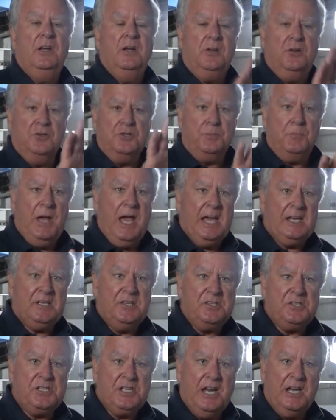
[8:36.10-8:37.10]
goes back to
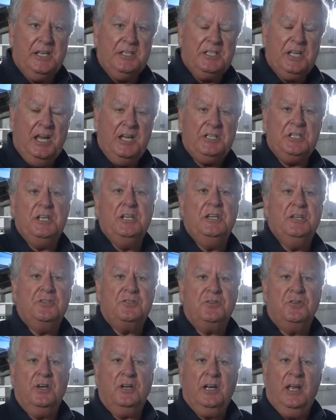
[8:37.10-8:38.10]
the sanitation
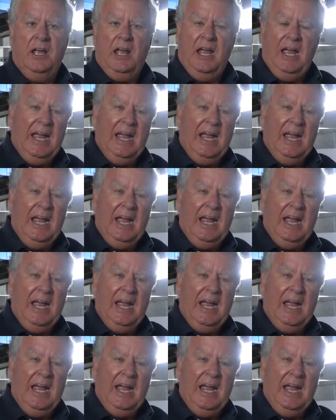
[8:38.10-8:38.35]
district